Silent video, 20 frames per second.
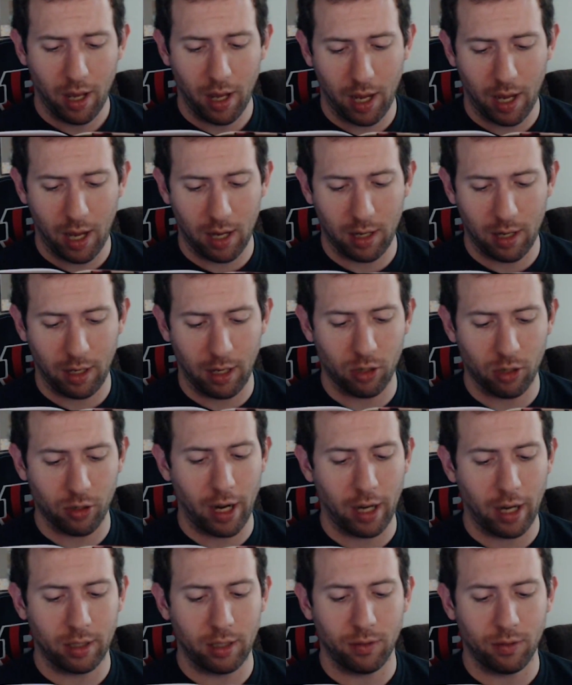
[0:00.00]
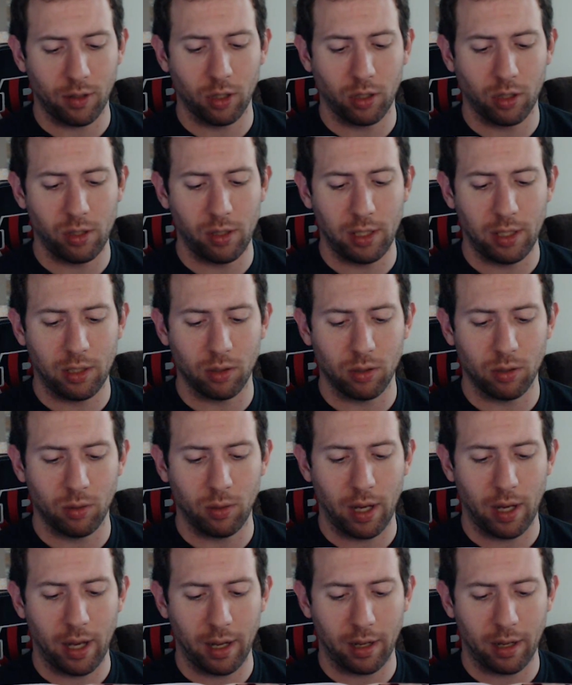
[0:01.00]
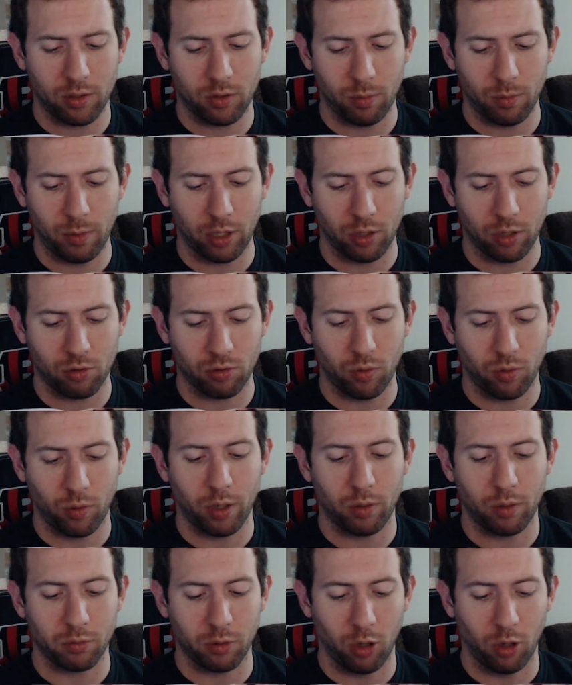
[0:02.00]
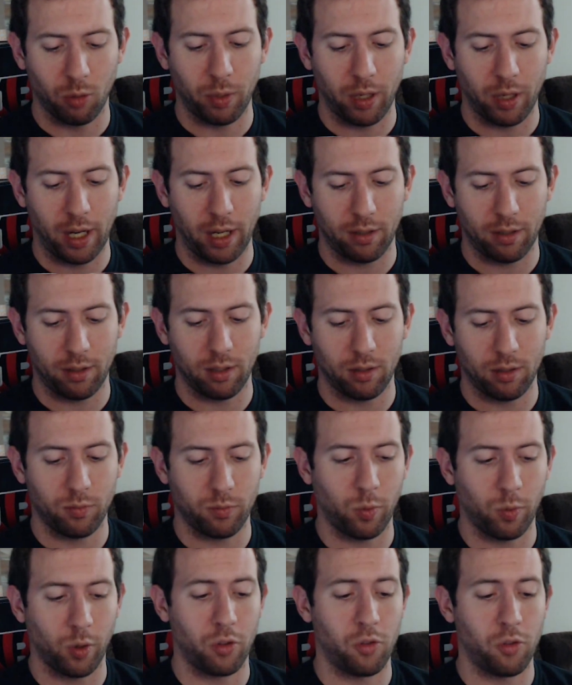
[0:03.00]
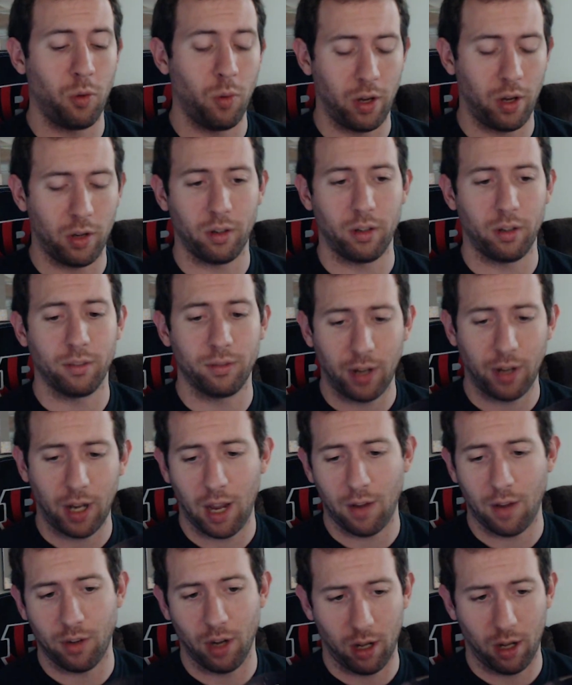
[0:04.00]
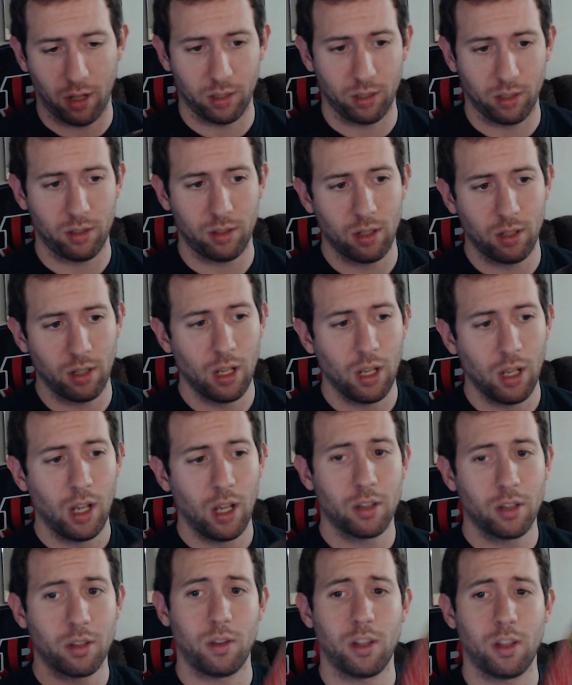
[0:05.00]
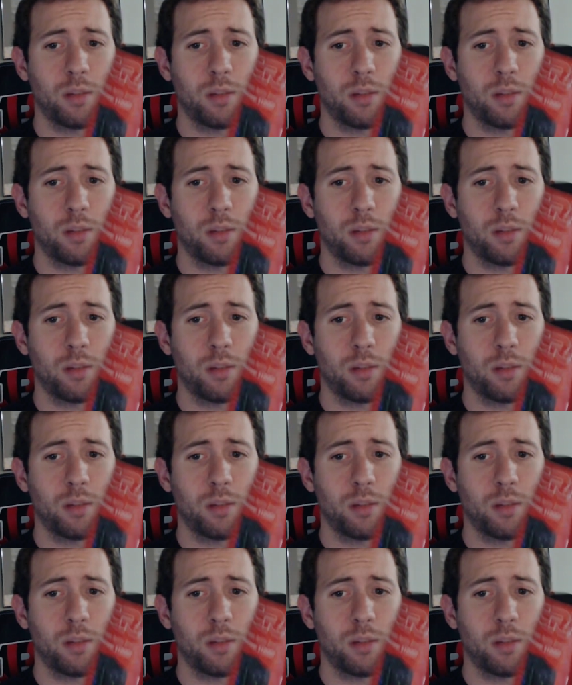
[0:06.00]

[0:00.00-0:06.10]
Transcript: And an interactive R2D2 astromech droid robot worth $205. So